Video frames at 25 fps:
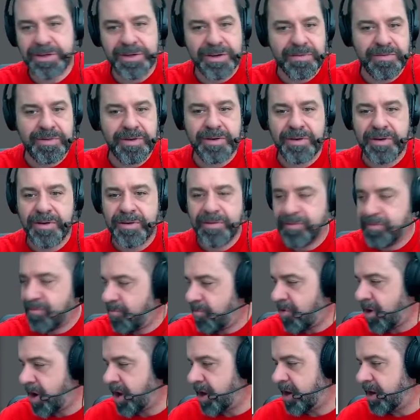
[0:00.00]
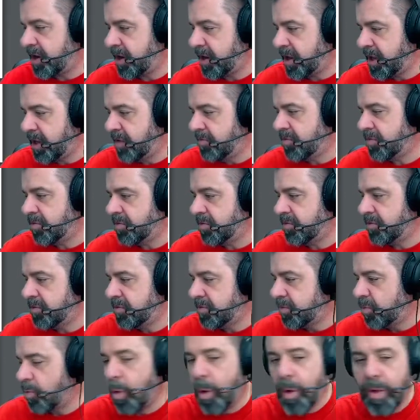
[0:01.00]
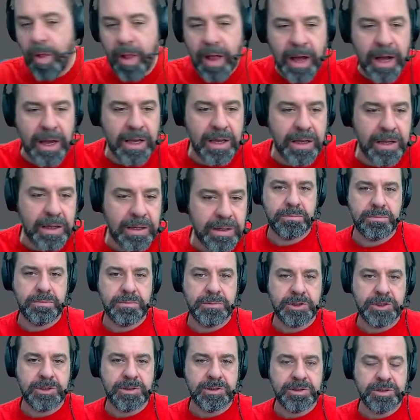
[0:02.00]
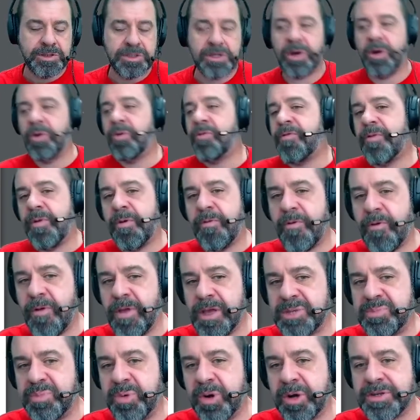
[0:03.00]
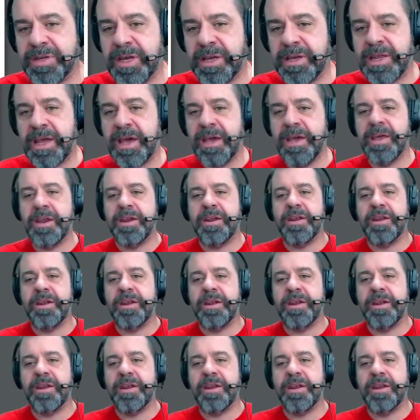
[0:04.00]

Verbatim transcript: of a freaking evil warlock. So for, for, these books, they tell you to